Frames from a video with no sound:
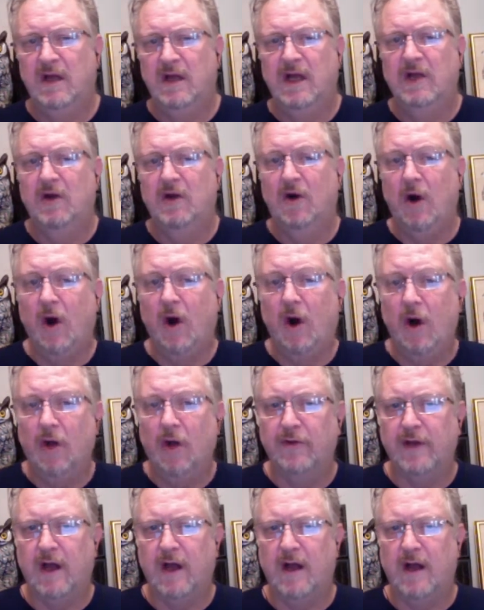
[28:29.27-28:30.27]
and
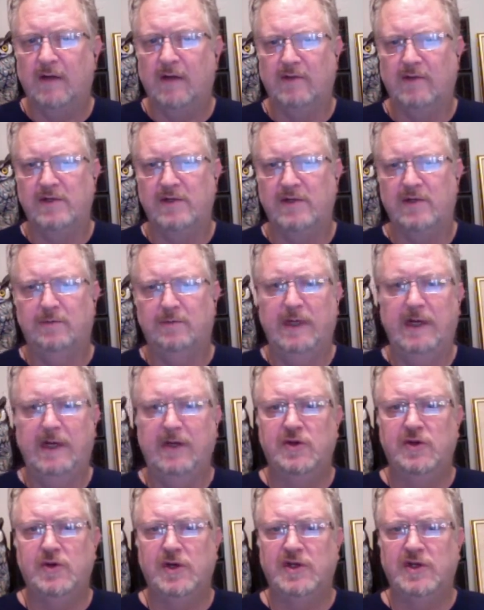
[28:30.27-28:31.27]
all doctors,
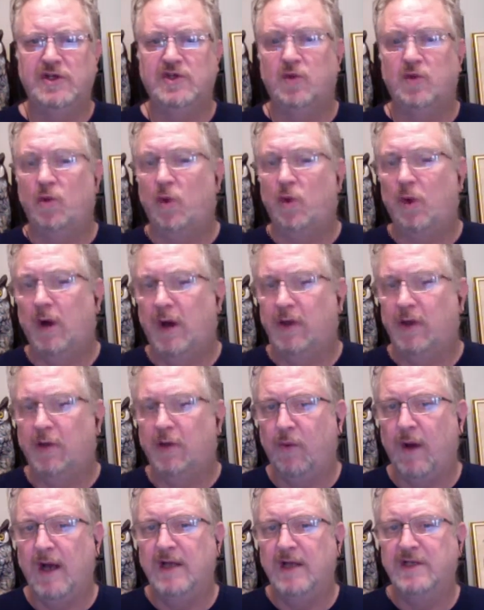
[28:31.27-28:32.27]
pediatricians or
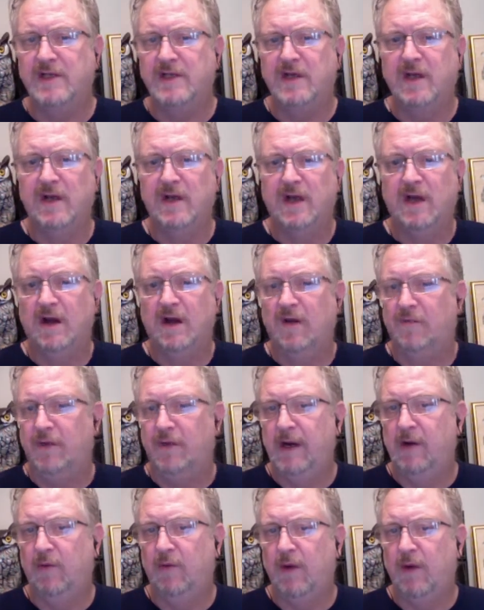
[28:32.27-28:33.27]
otherwise, are
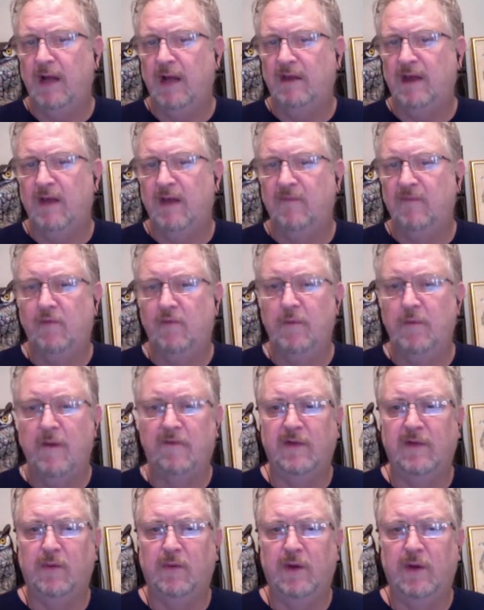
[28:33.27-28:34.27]
free to write them from
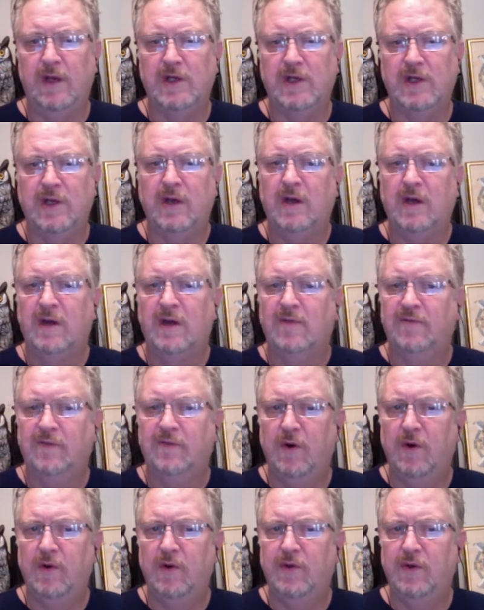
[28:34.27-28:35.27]
whomever they wish.
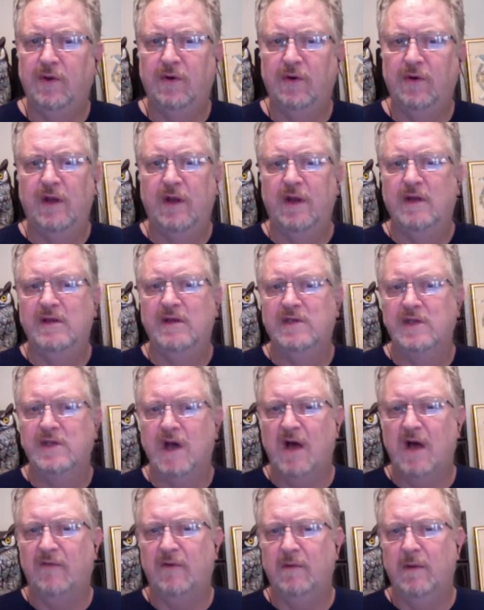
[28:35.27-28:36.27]
Further,
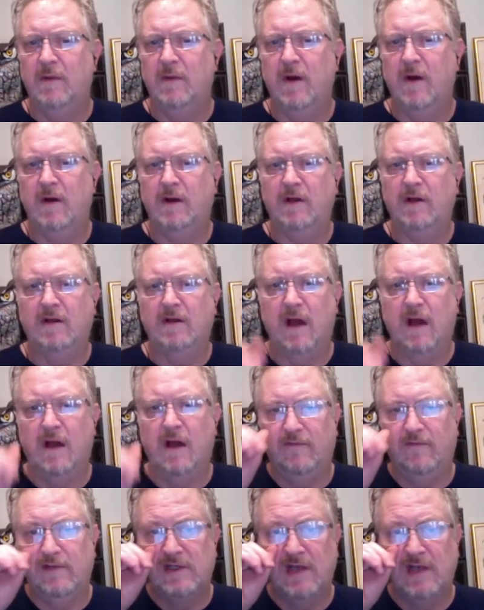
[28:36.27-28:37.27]
sovereign American
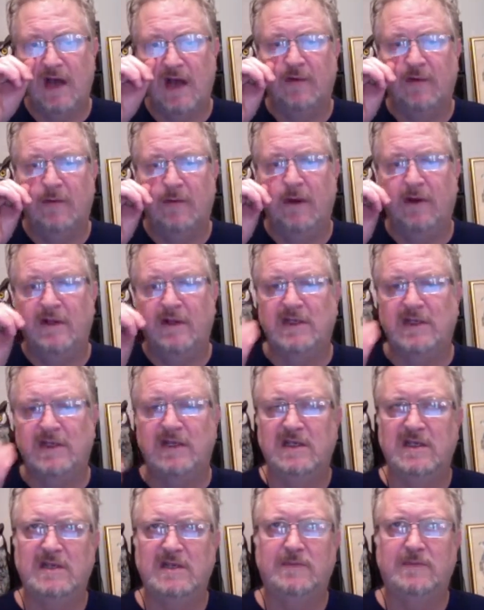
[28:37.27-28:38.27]

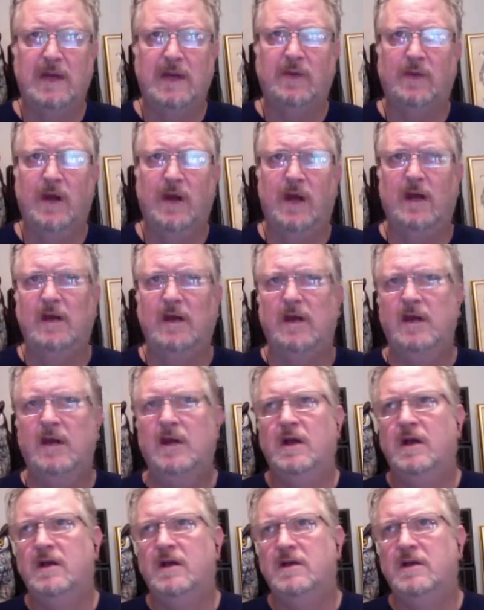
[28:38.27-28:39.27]
citizens, by the way,
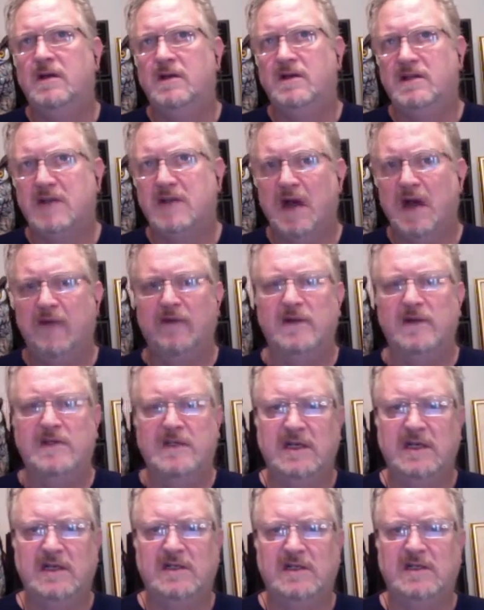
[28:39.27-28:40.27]
sovereign and
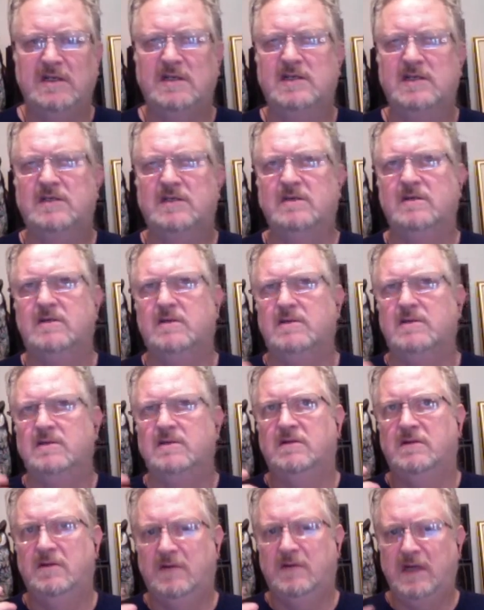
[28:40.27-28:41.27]
citizens,
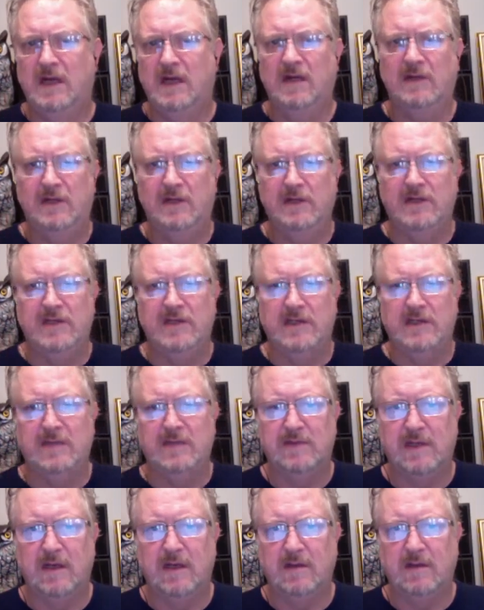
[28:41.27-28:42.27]
you cannot use in the
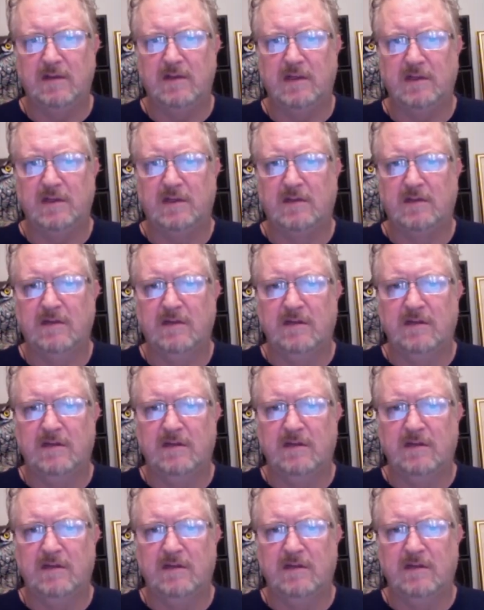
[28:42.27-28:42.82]
same sentence.